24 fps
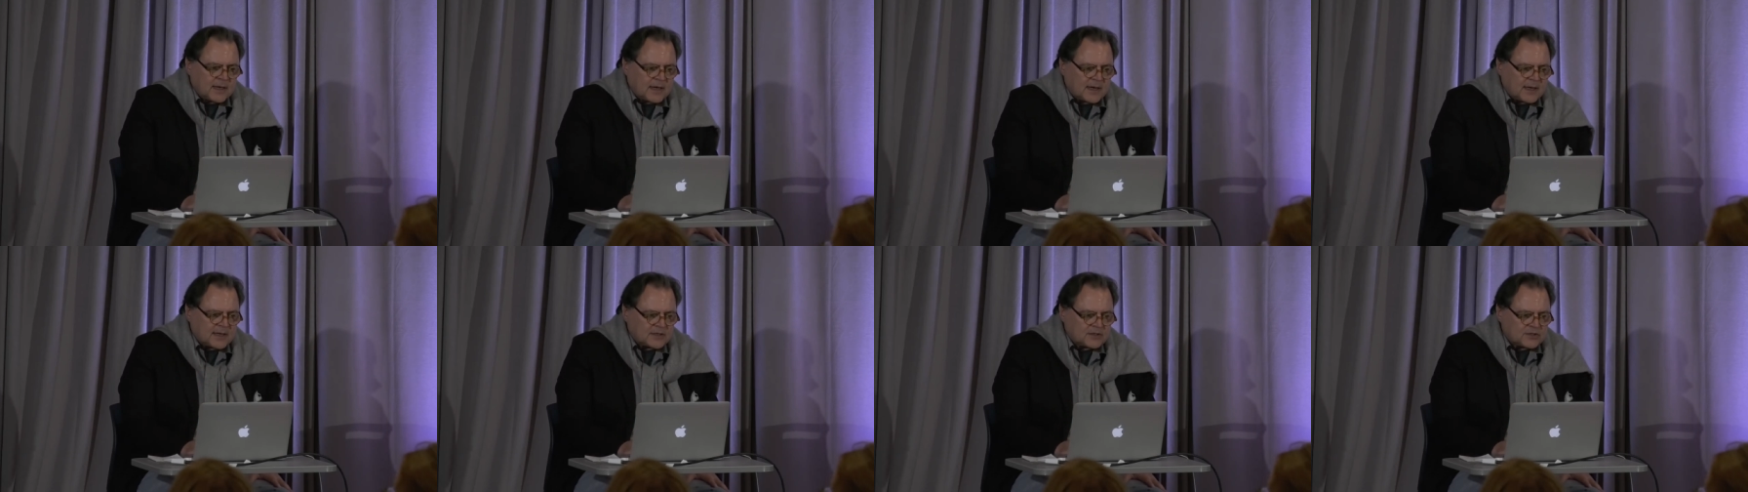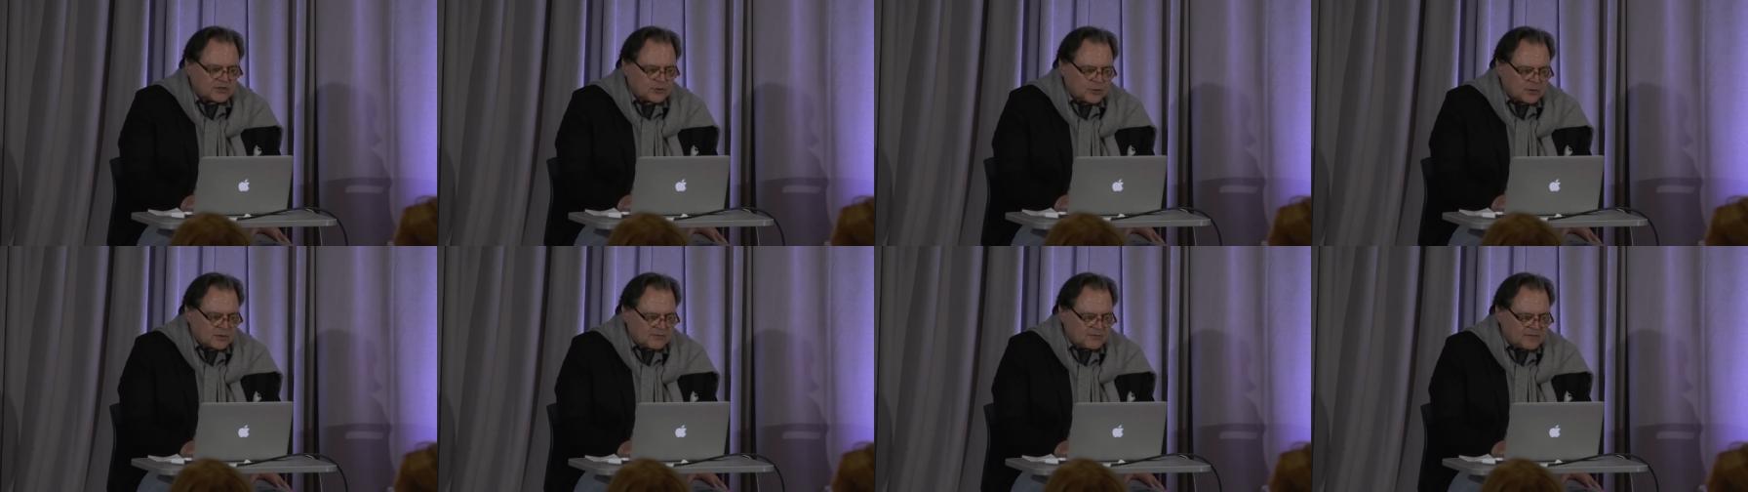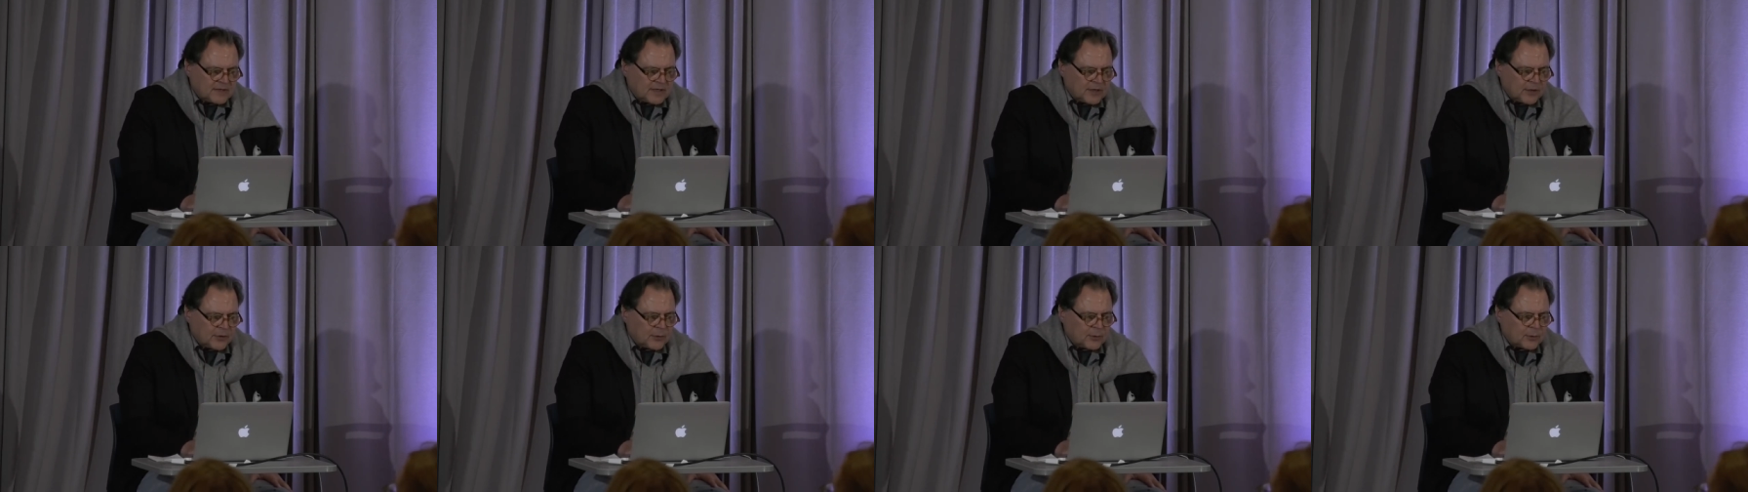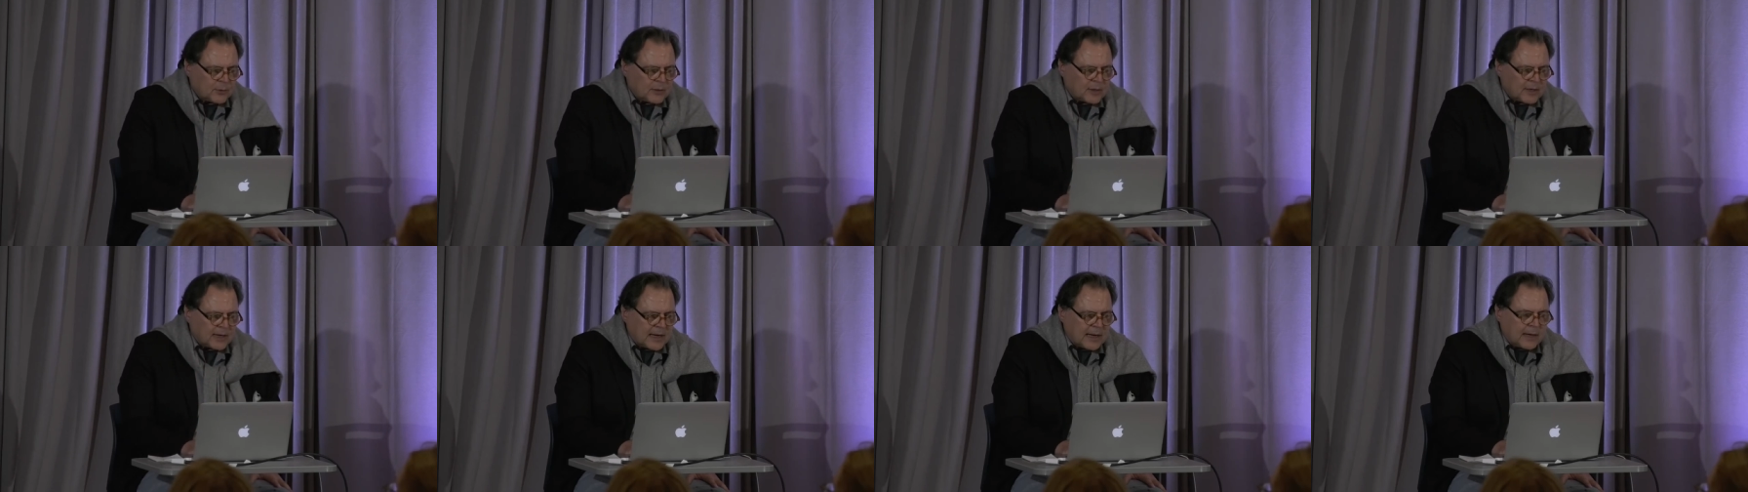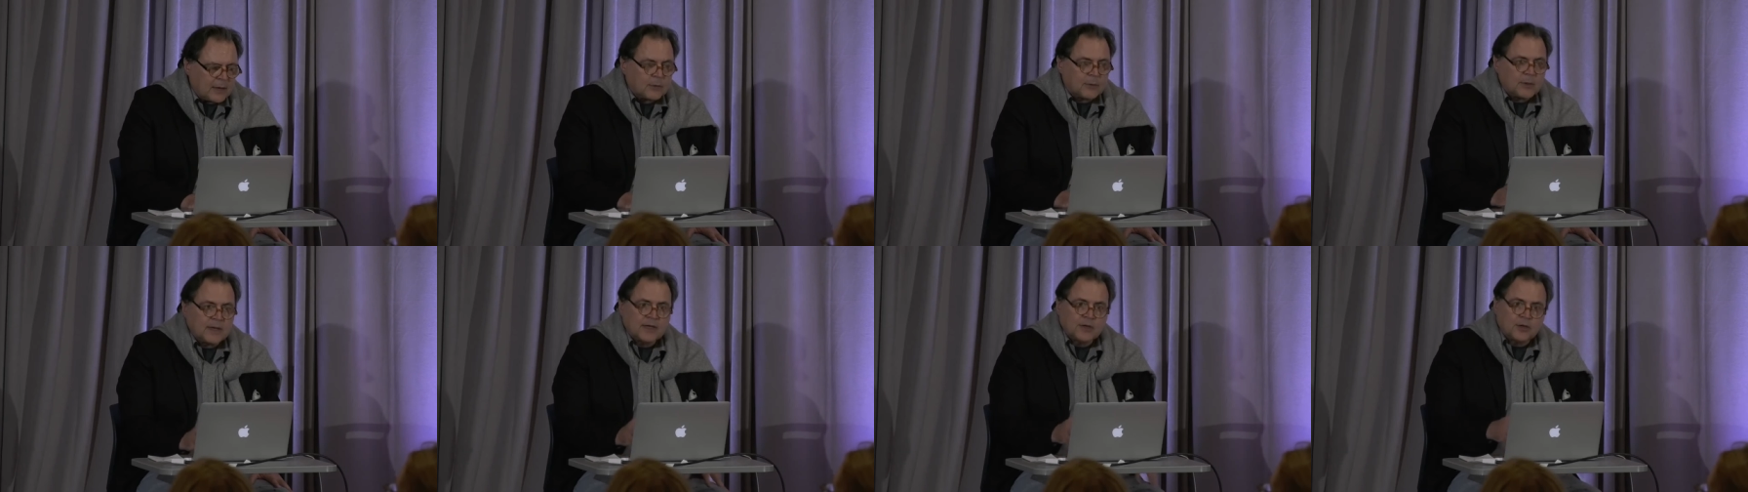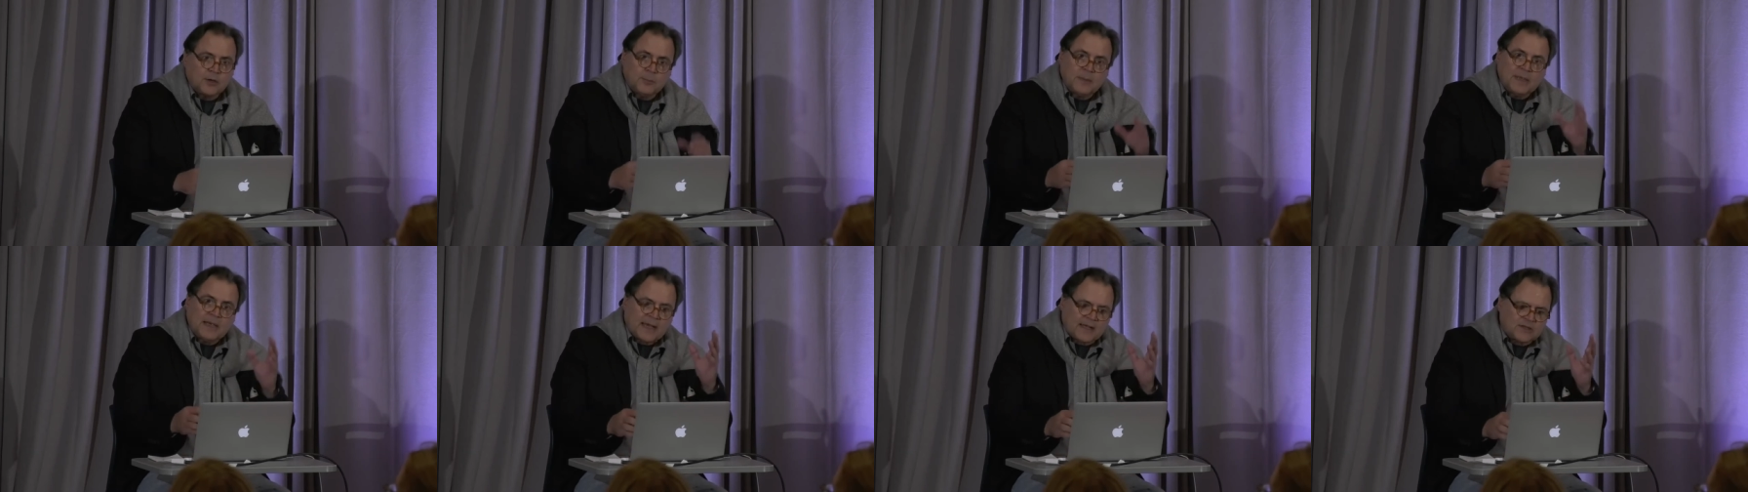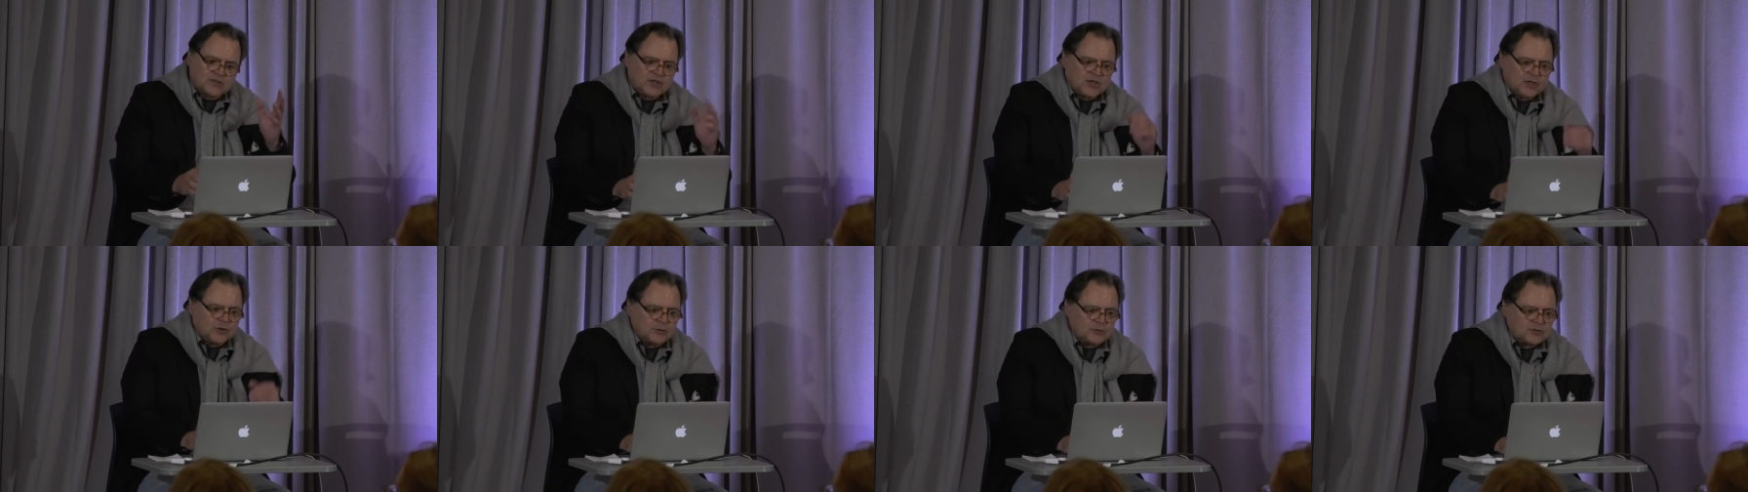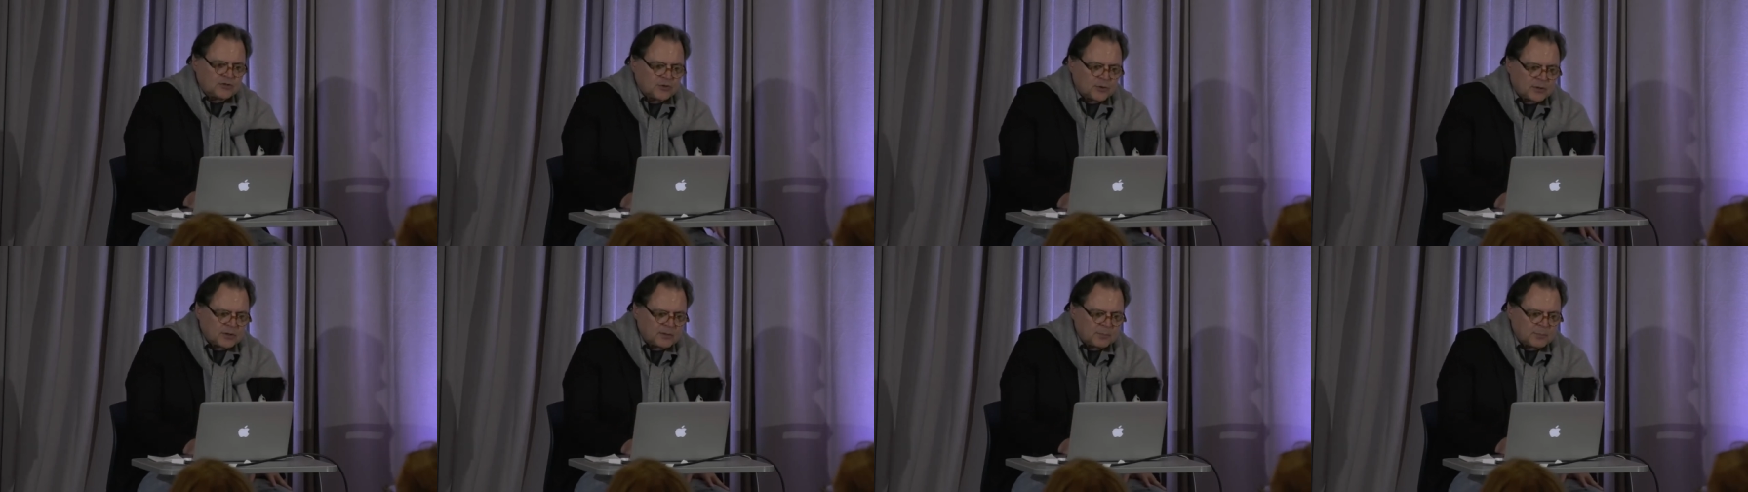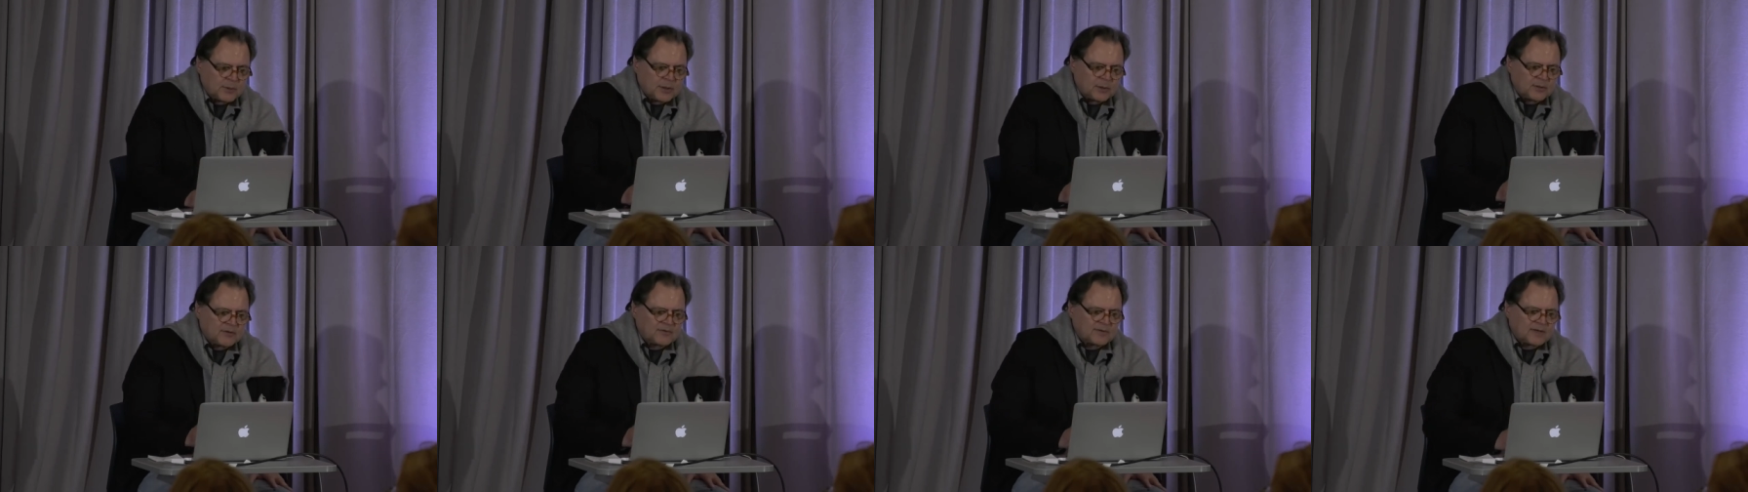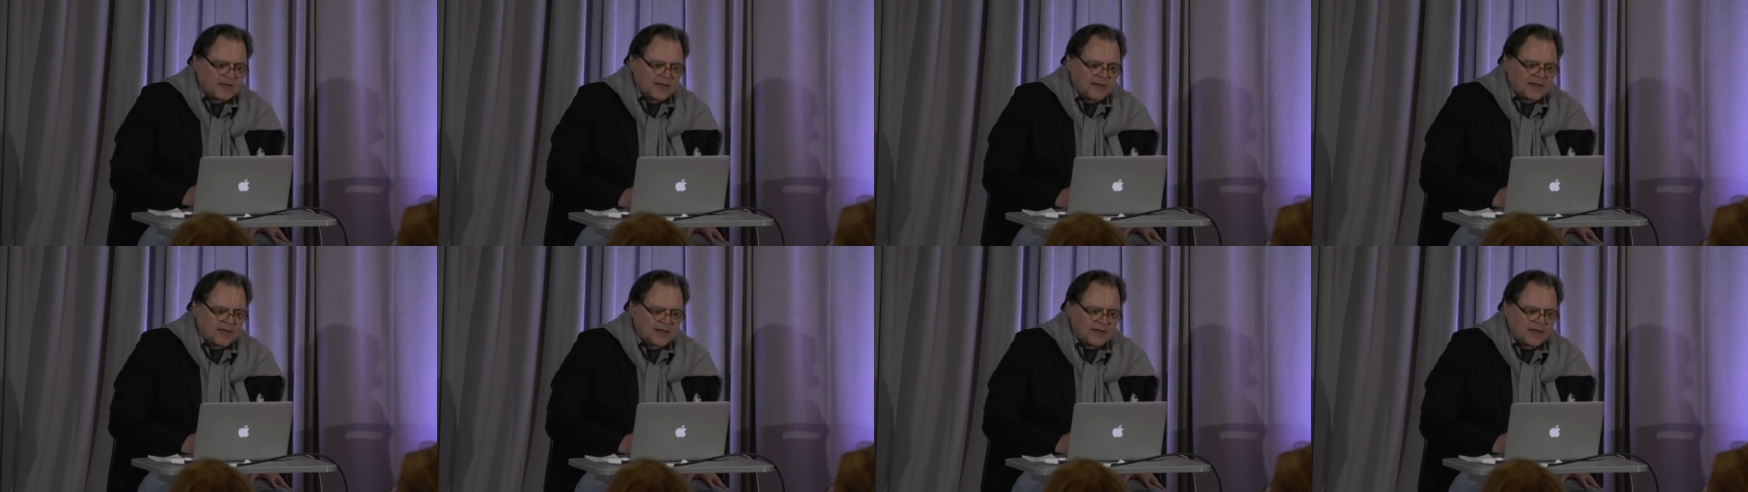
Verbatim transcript: a short video, how it could be actually used during a period of